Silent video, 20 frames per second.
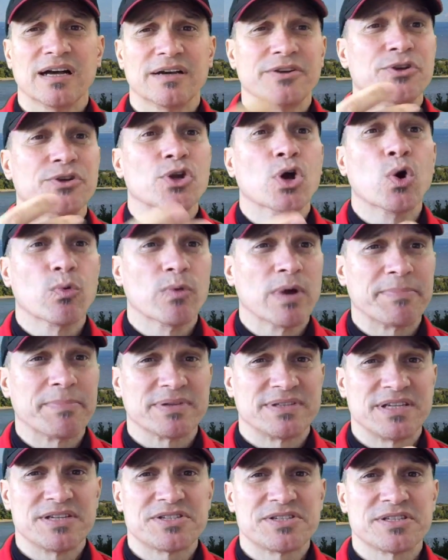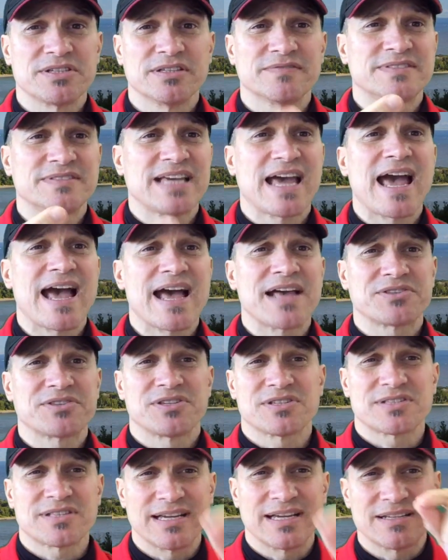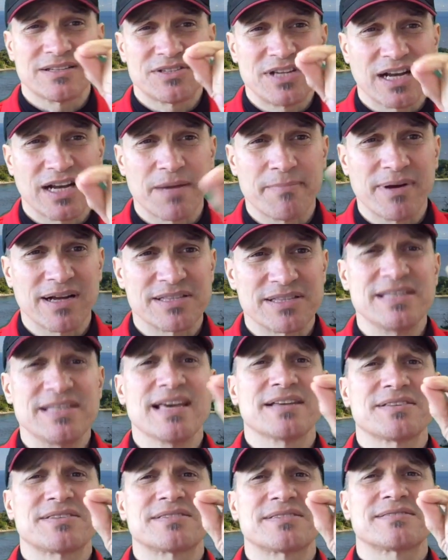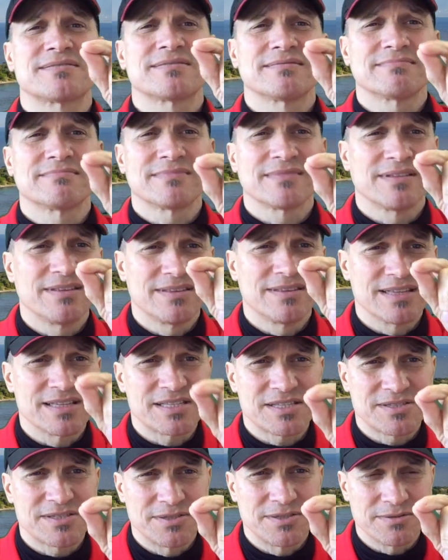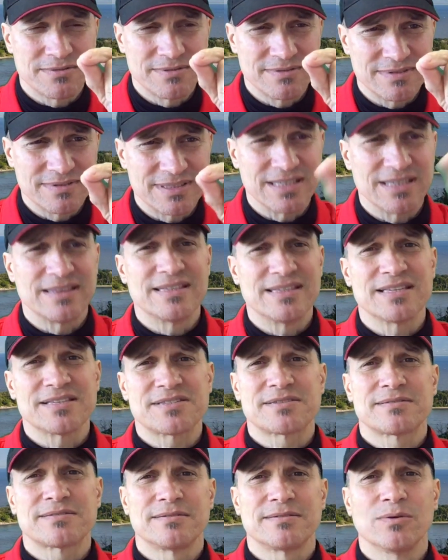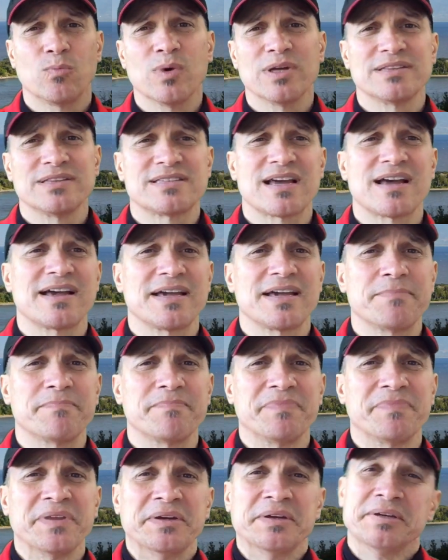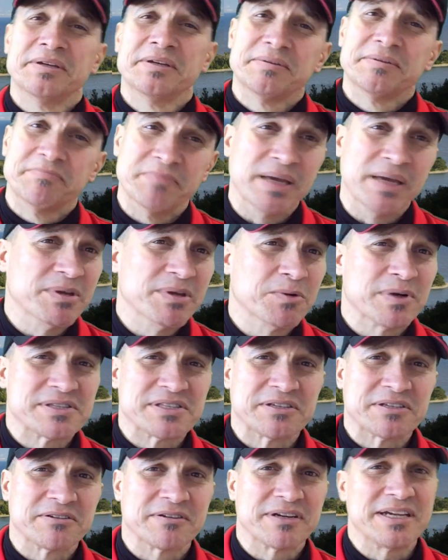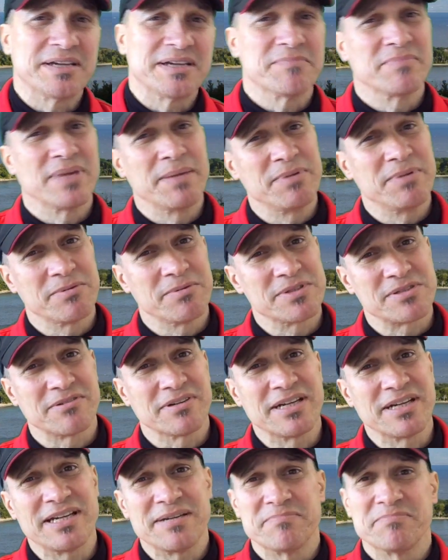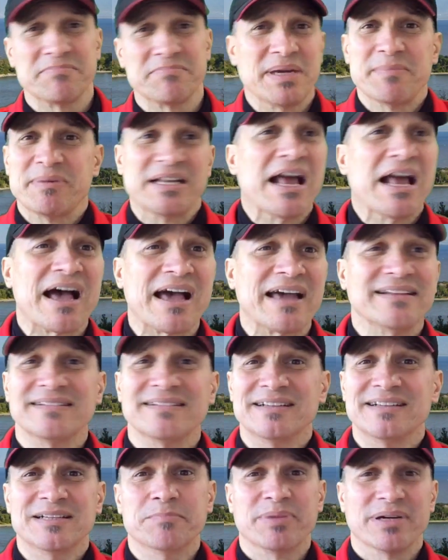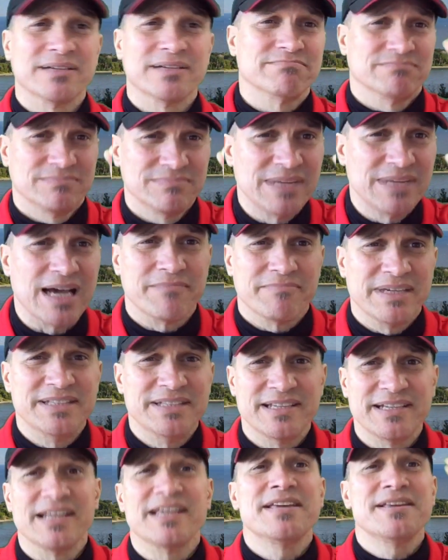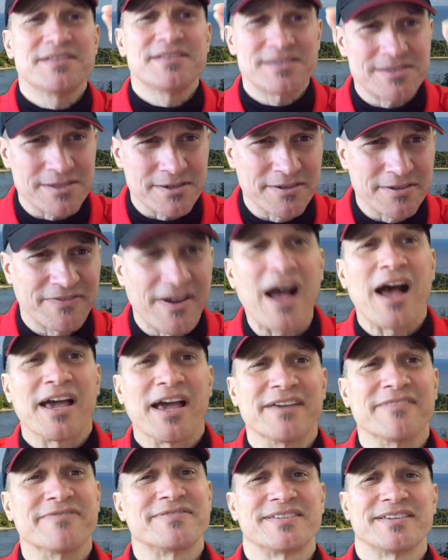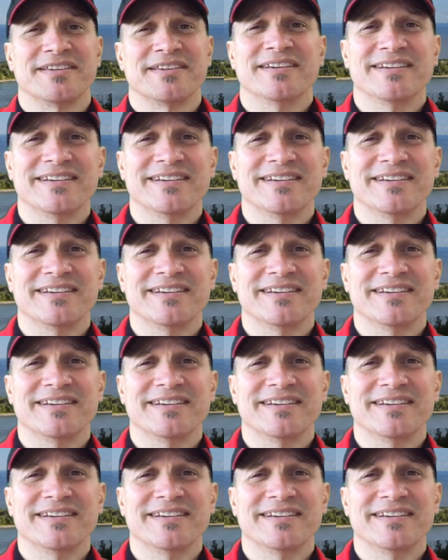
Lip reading: no repetition of tasks, just like check a box, yes, this student did this one time. Maybe it wasn't great, maybe it was great, maybe not, but yeah, he did it. He survived,